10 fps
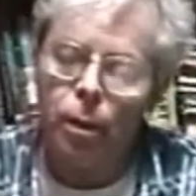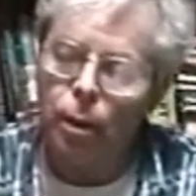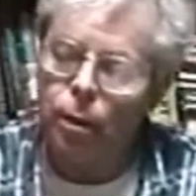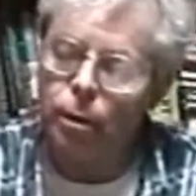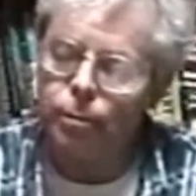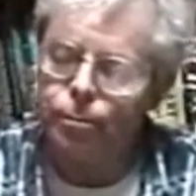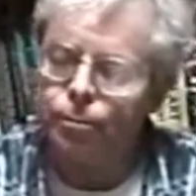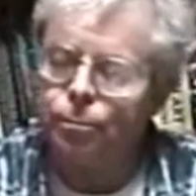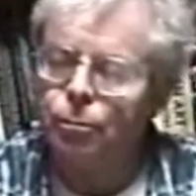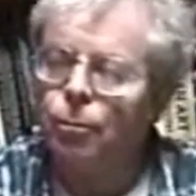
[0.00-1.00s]

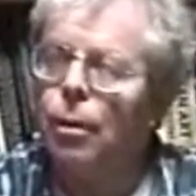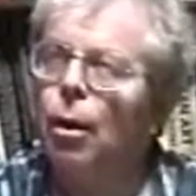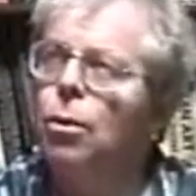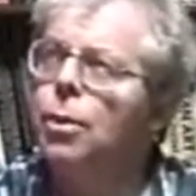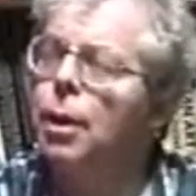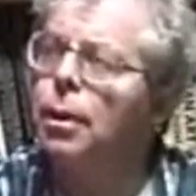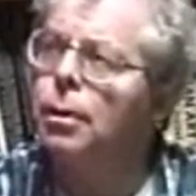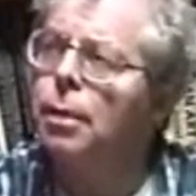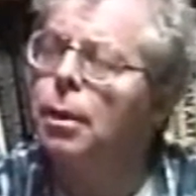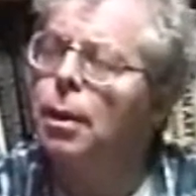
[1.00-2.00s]
Okay,
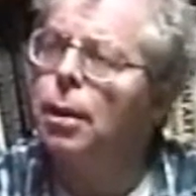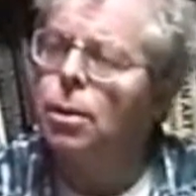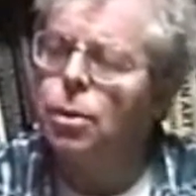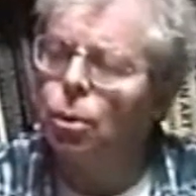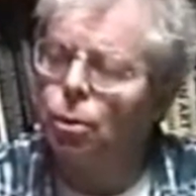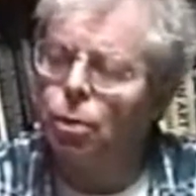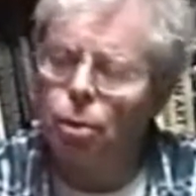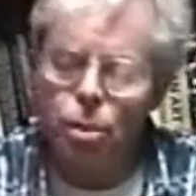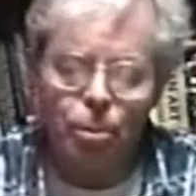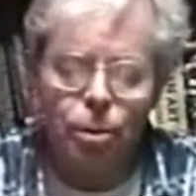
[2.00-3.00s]
so
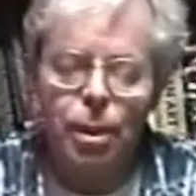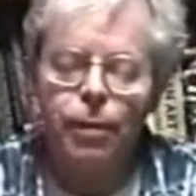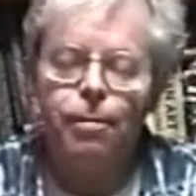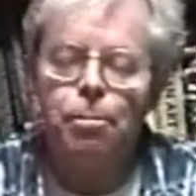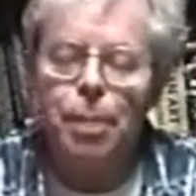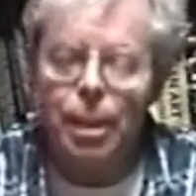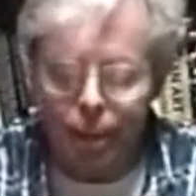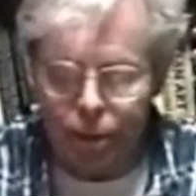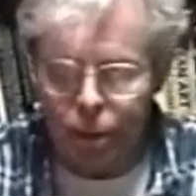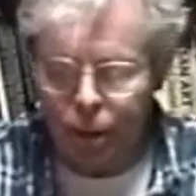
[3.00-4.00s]
Cosimo de'
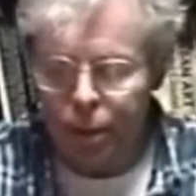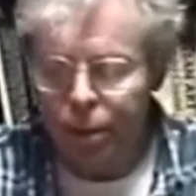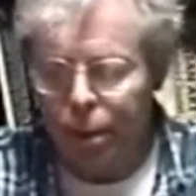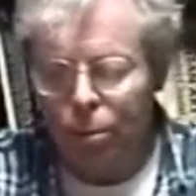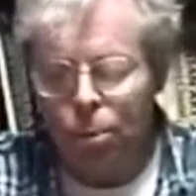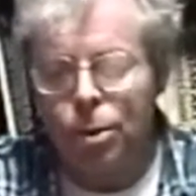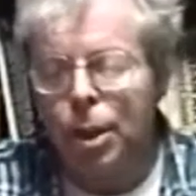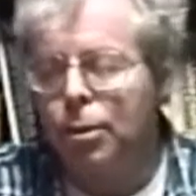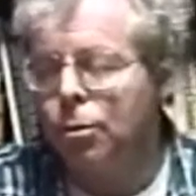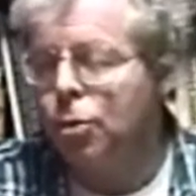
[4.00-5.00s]
Medici was
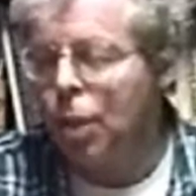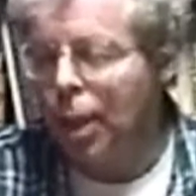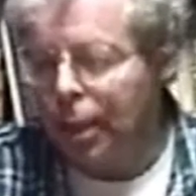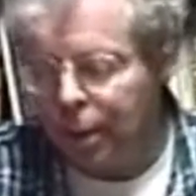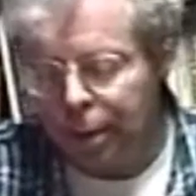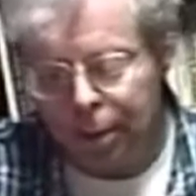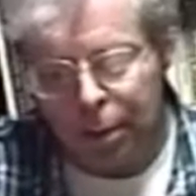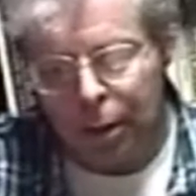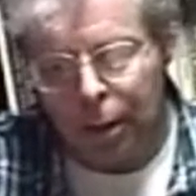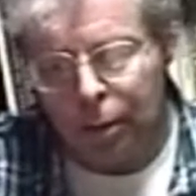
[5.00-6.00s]
a giant,
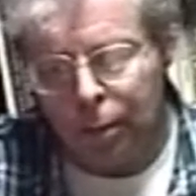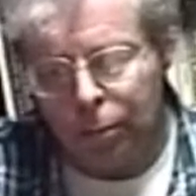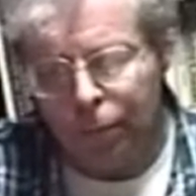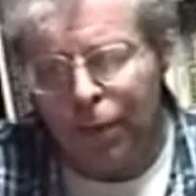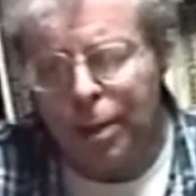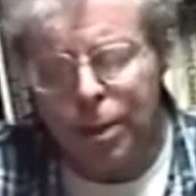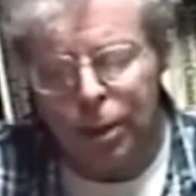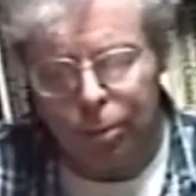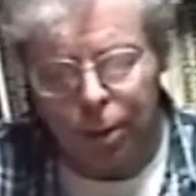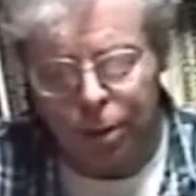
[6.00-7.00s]

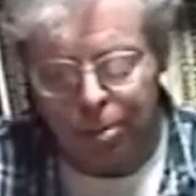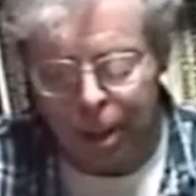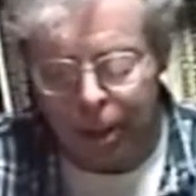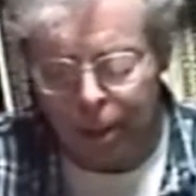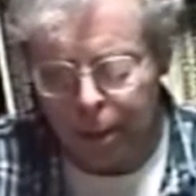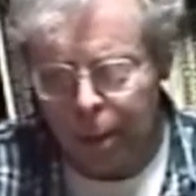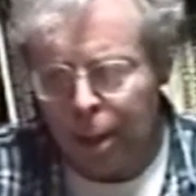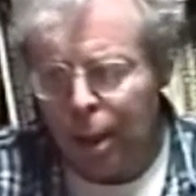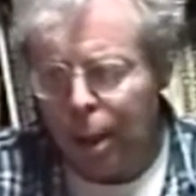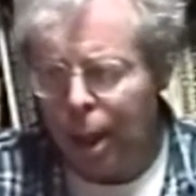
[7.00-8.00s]
vastly rich man,
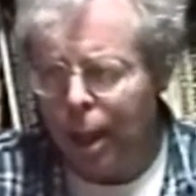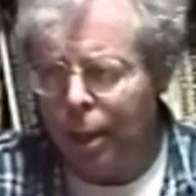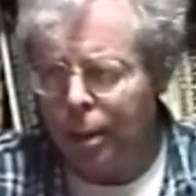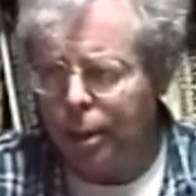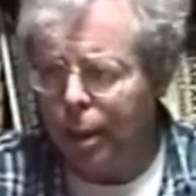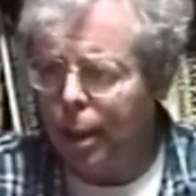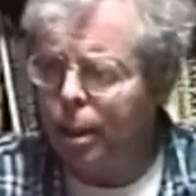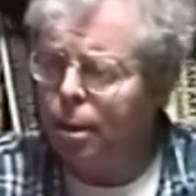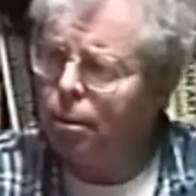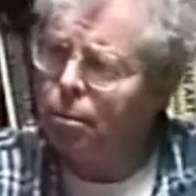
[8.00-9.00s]
and
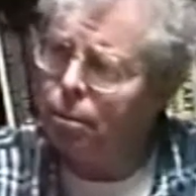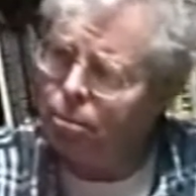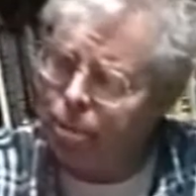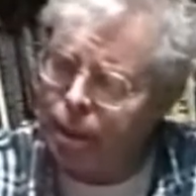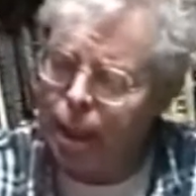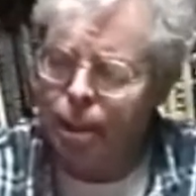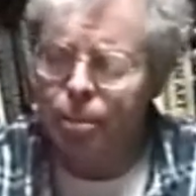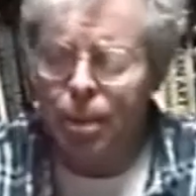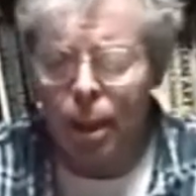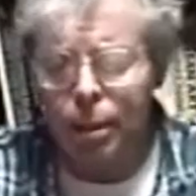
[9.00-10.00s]
he
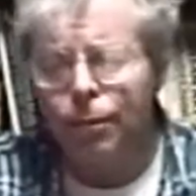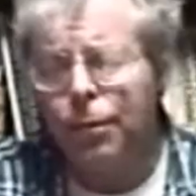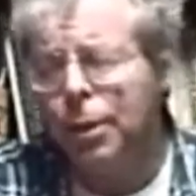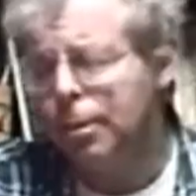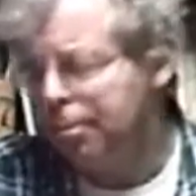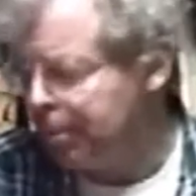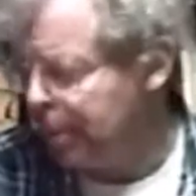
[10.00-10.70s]
became kind of the